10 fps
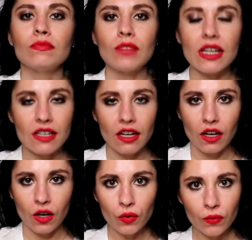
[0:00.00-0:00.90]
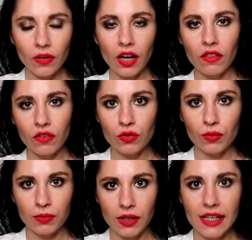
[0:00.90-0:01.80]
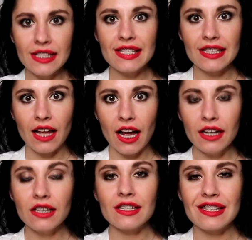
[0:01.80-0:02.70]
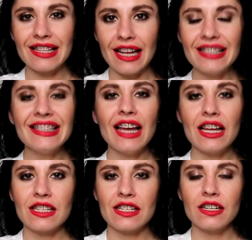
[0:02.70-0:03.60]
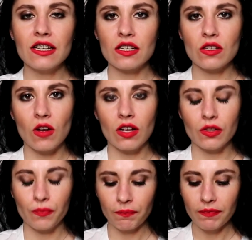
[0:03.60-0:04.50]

As I know, Anthurium plants like slightly acidic soil.